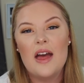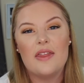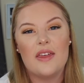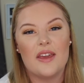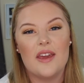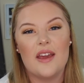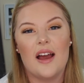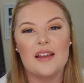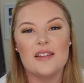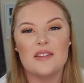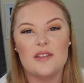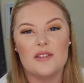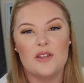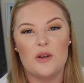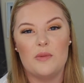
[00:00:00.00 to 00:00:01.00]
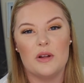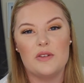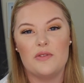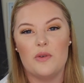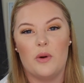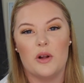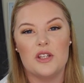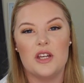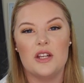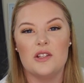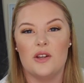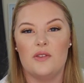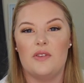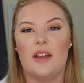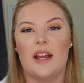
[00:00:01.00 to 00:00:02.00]
Thank you guys so much for watching.
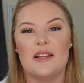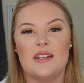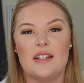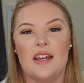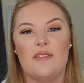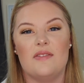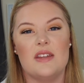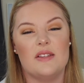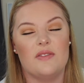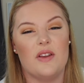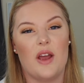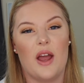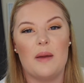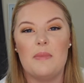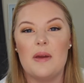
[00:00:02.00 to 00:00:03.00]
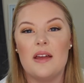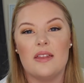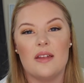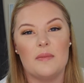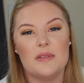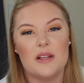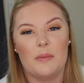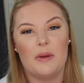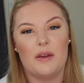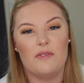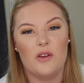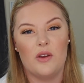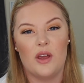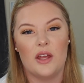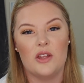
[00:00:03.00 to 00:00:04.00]
Don't forget to give this video a big thumbs up if
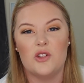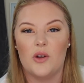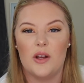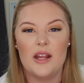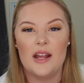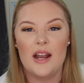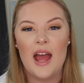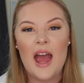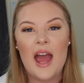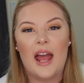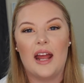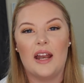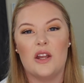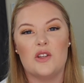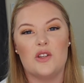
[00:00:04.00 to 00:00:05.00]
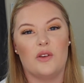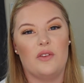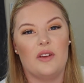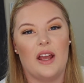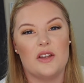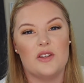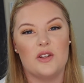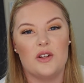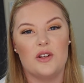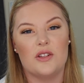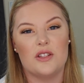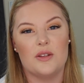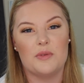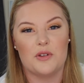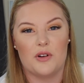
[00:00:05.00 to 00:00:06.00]
you enjoyed it, and don't forget to
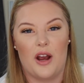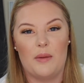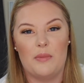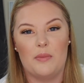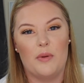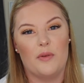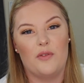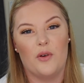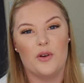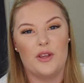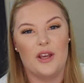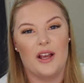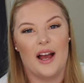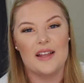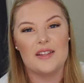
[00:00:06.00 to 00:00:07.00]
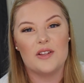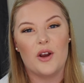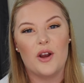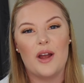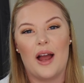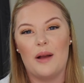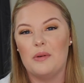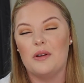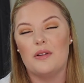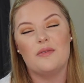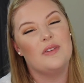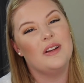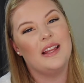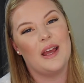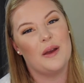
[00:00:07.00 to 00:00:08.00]
subscribe before you guys go. I would
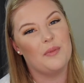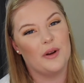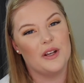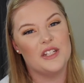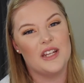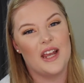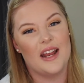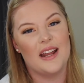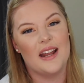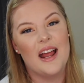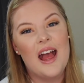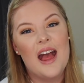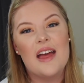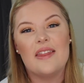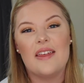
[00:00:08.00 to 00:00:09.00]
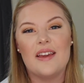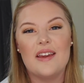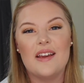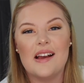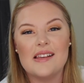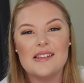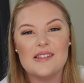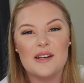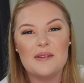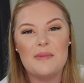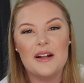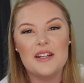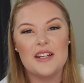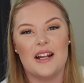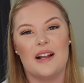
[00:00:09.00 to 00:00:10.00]
really appreciate it. Thank you guys so
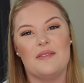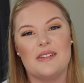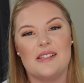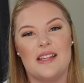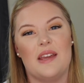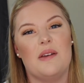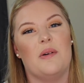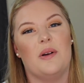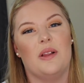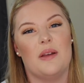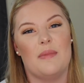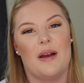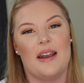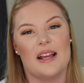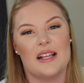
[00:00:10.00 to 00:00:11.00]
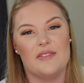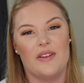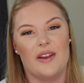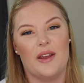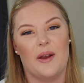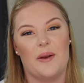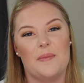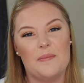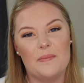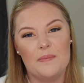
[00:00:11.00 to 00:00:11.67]
much, and I will see you all in my next video.